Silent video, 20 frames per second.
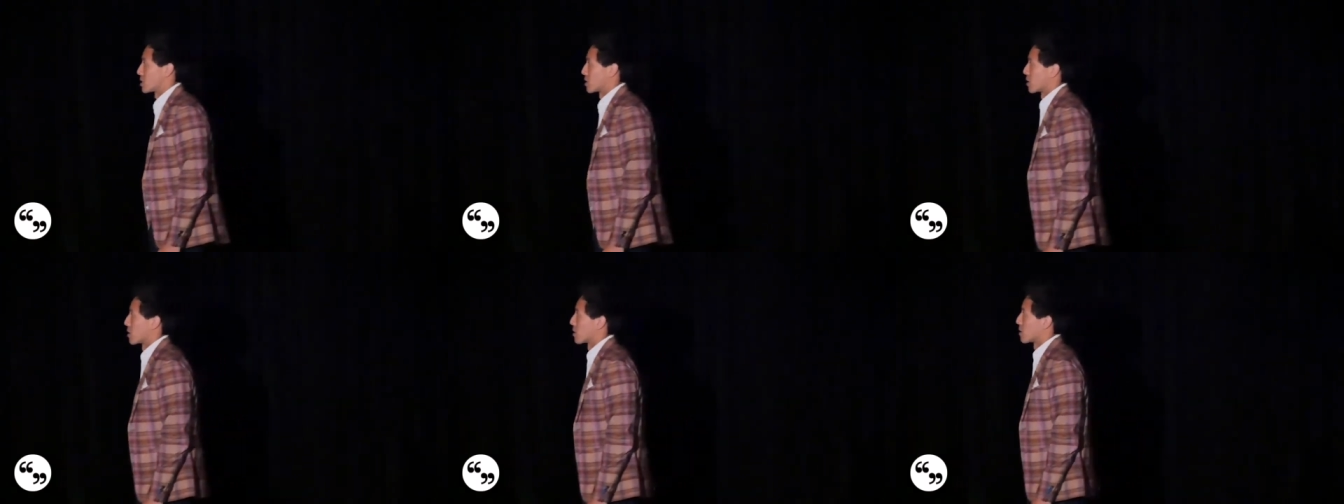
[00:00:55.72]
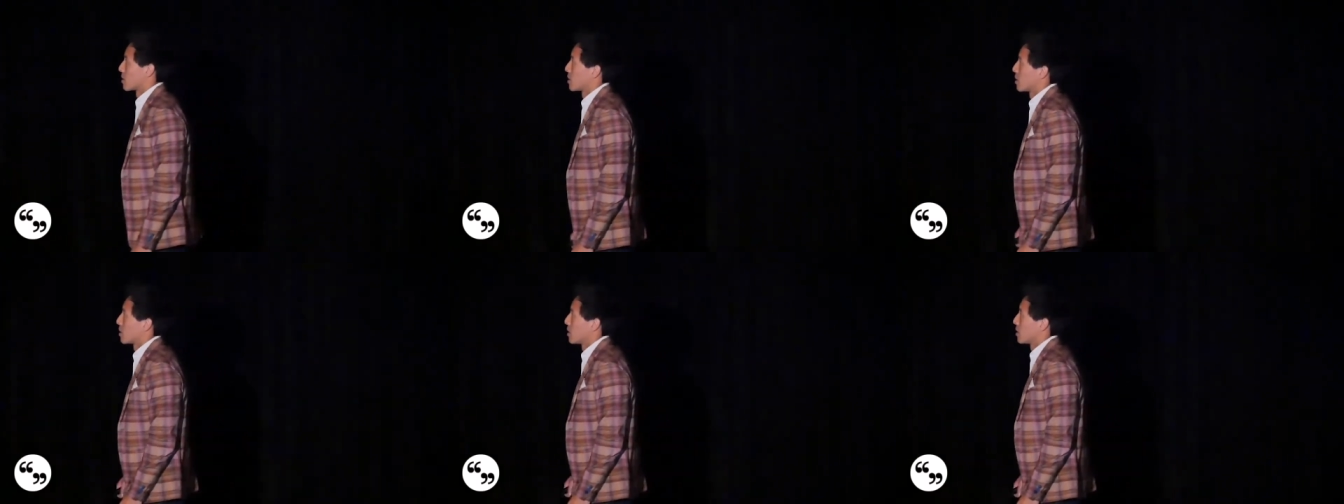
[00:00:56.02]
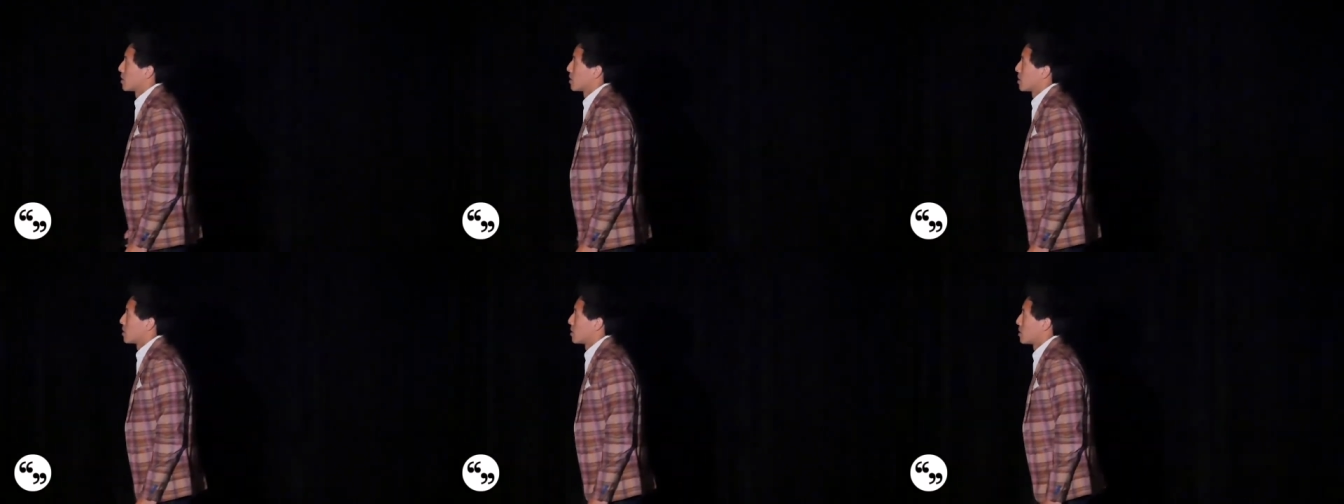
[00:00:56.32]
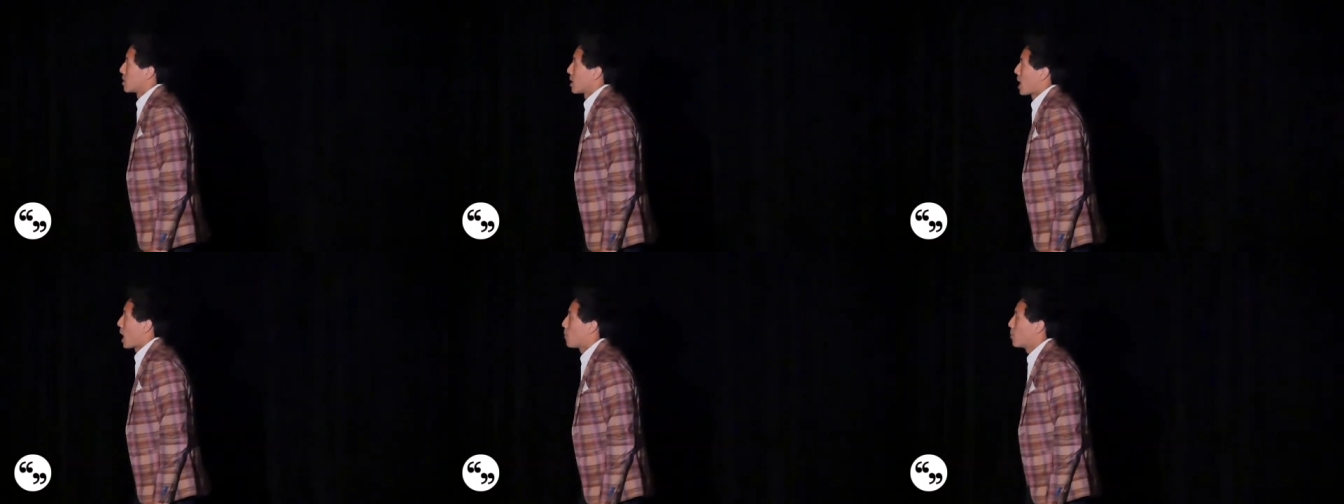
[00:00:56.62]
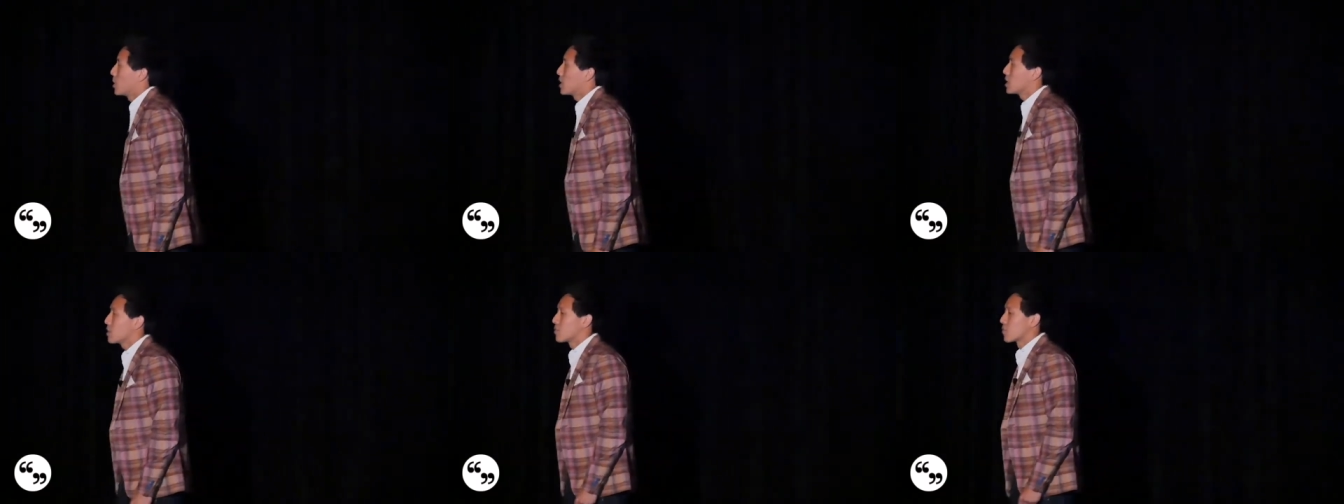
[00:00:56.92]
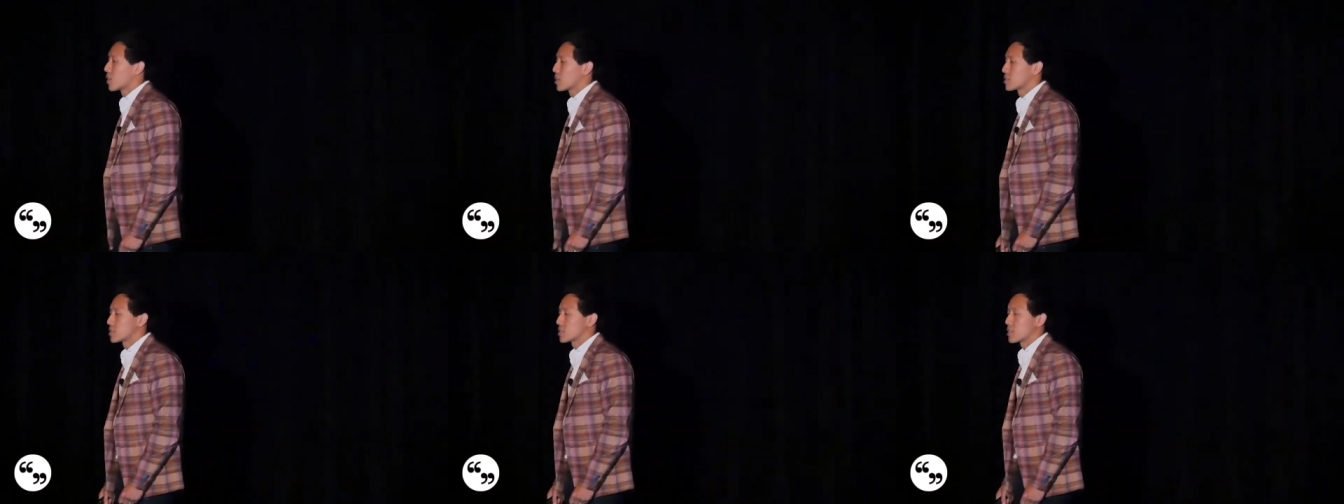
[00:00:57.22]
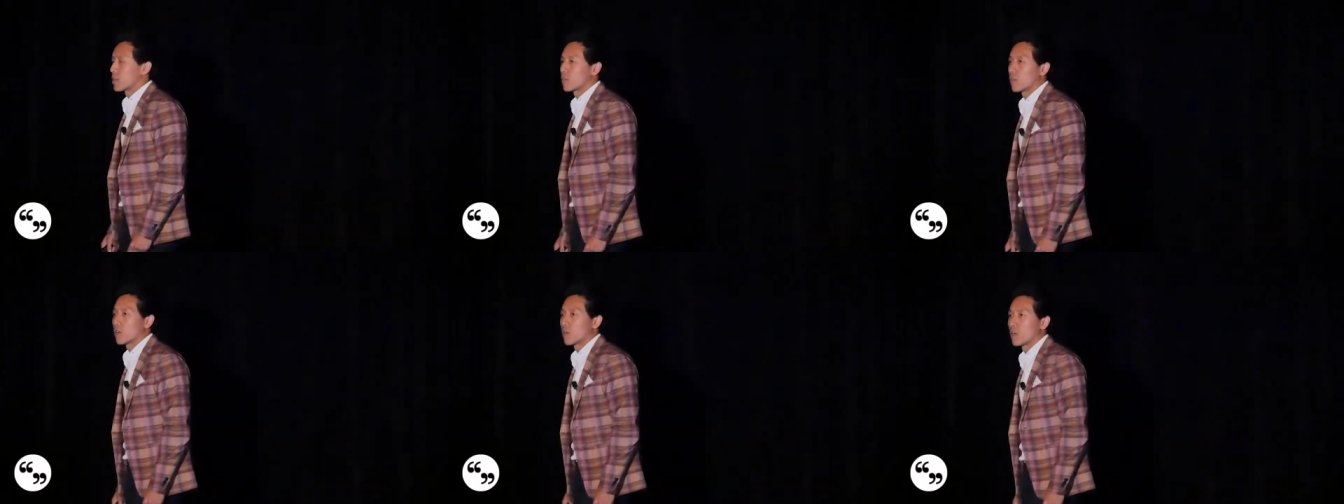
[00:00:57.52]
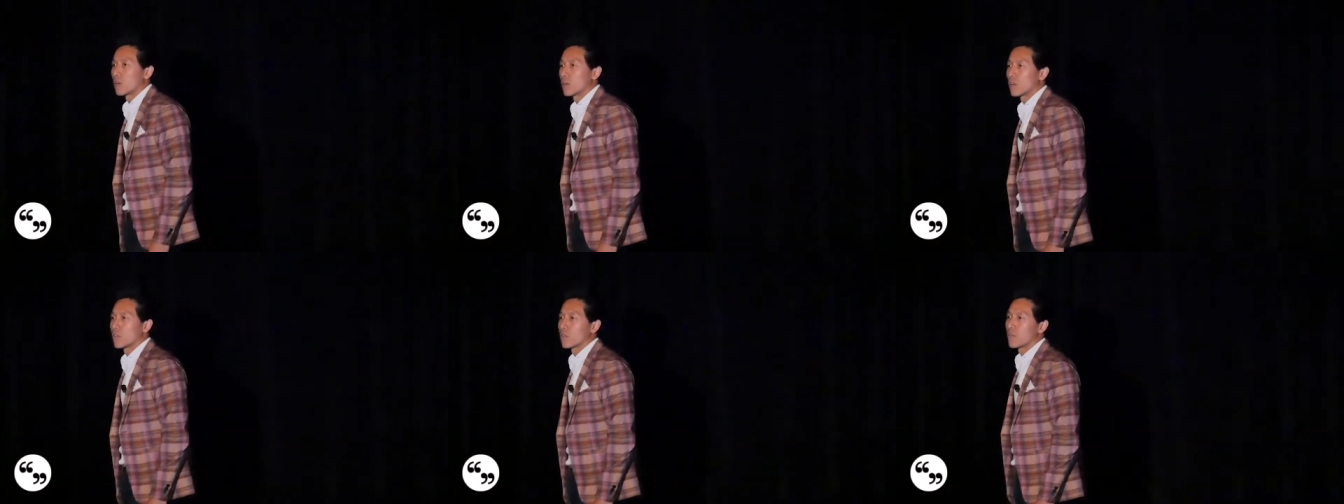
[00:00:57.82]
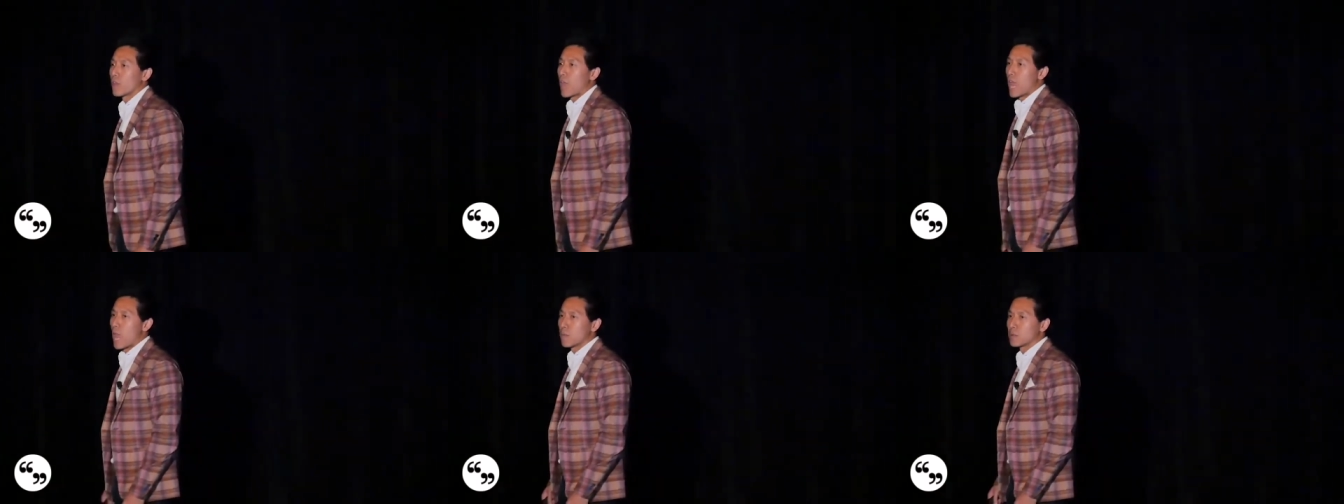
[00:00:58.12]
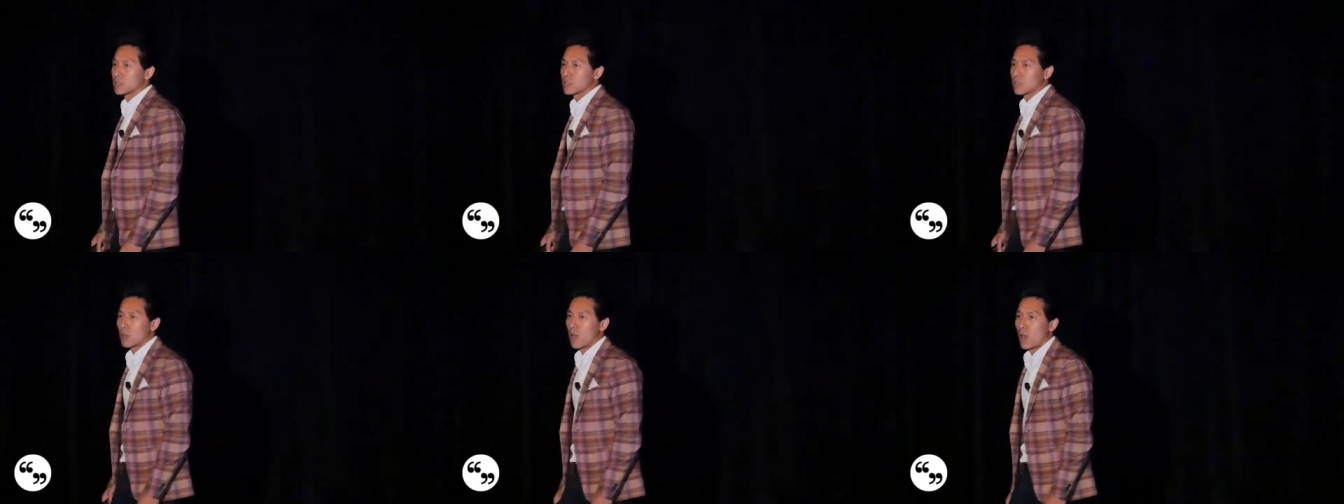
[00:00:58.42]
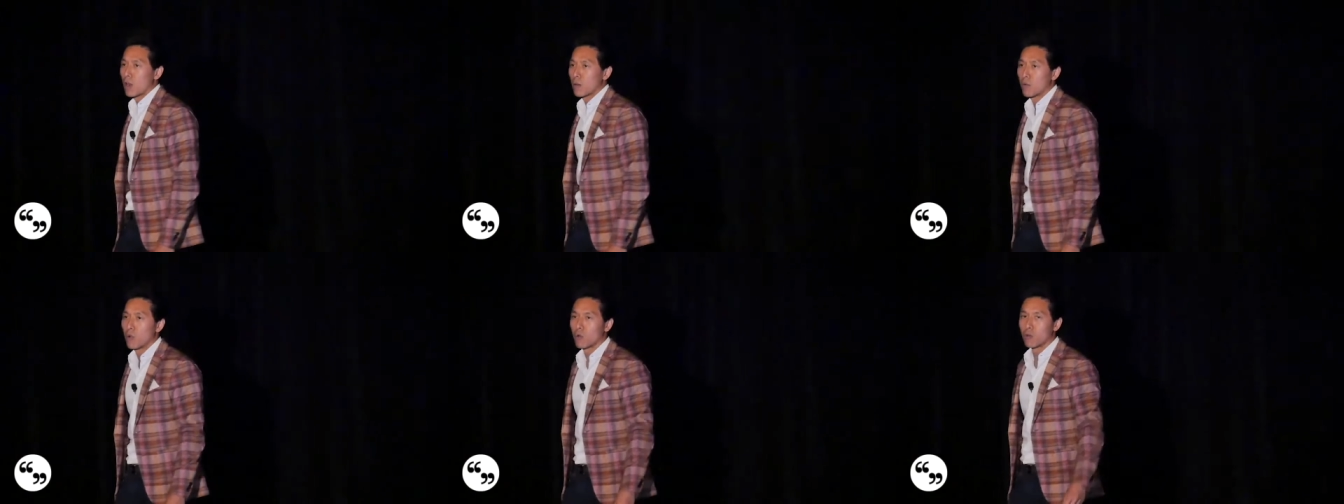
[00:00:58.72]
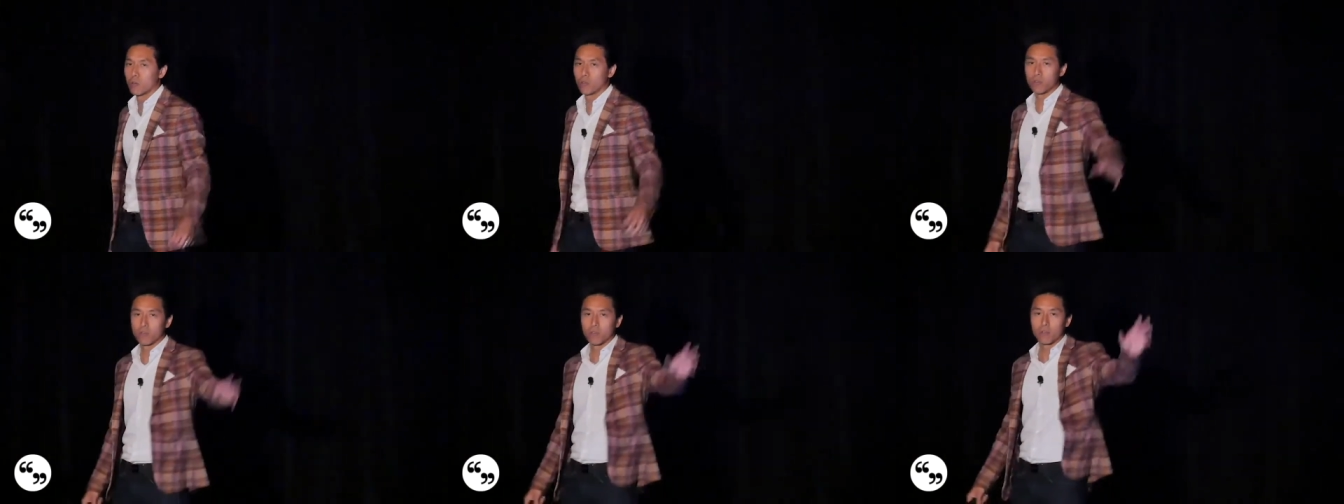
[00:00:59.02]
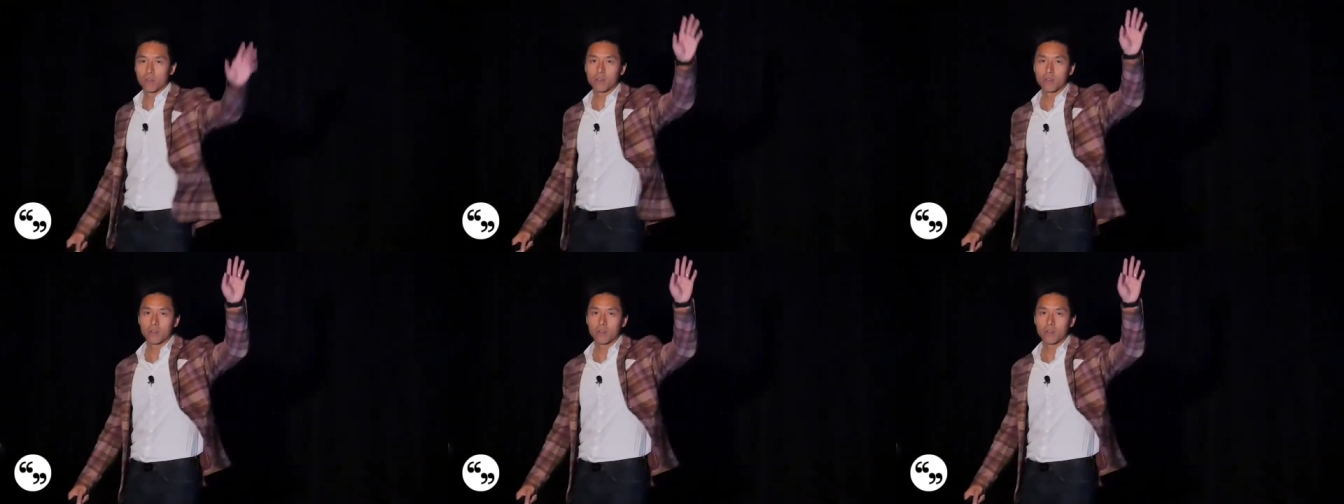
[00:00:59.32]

here. How many of us have heard of Amazon Automotive?